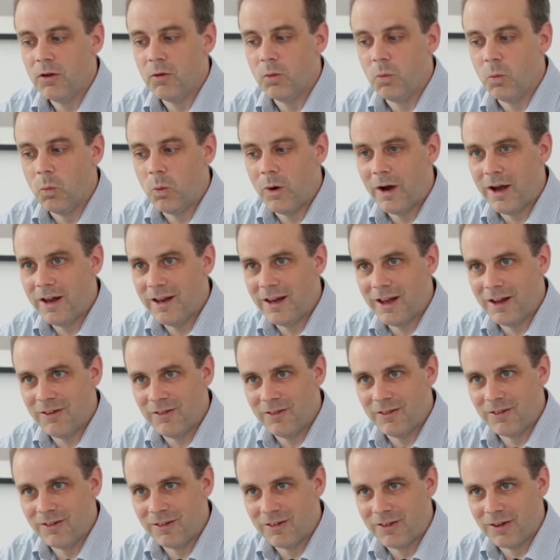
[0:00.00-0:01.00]
where
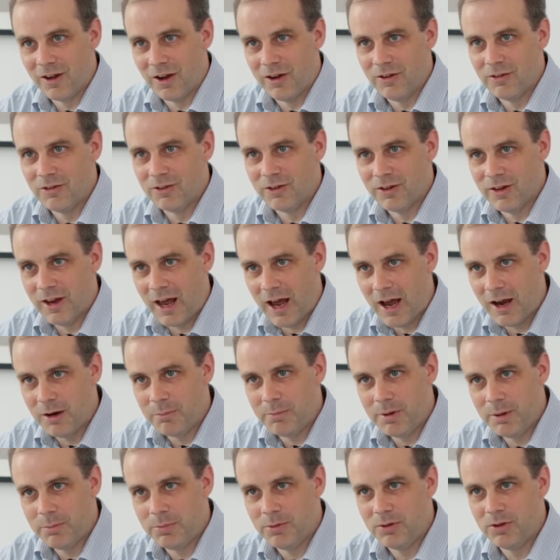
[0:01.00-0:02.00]
that goes and how
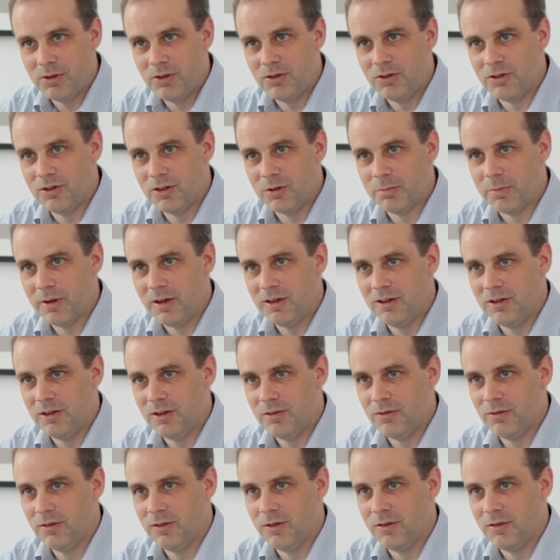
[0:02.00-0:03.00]
people use the
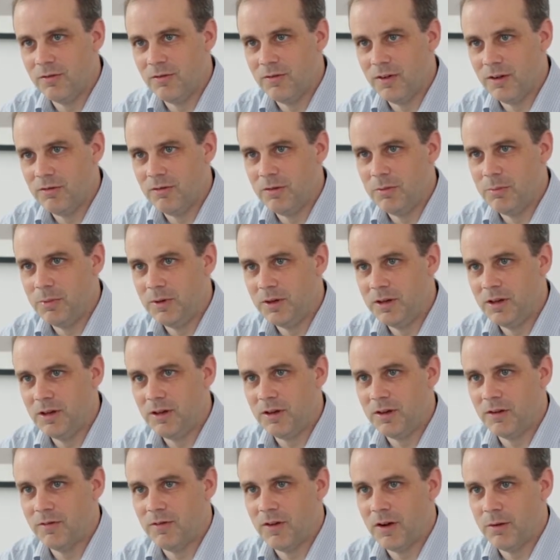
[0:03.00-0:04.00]
spaces from the very
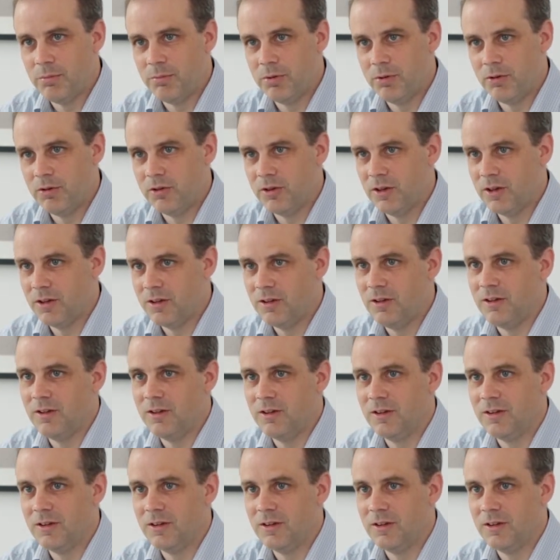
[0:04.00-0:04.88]
beginning of our projects is